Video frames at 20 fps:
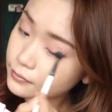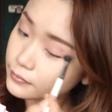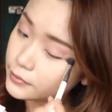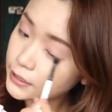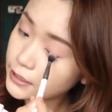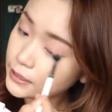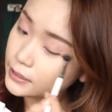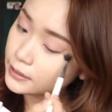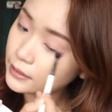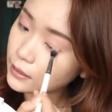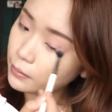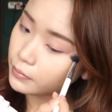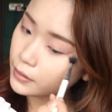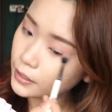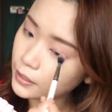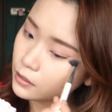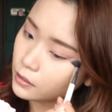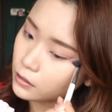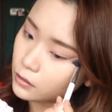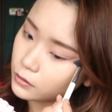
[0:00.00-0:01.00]
Just
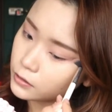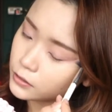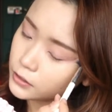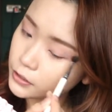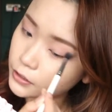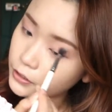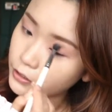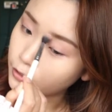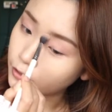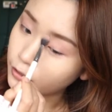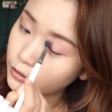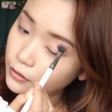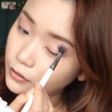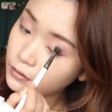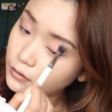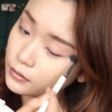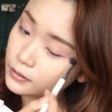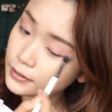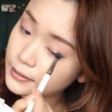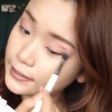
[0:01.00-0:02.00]
something close to your
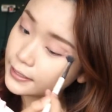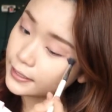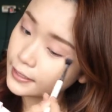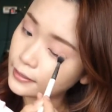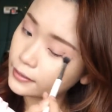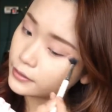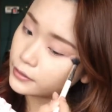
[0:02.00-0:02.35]
skin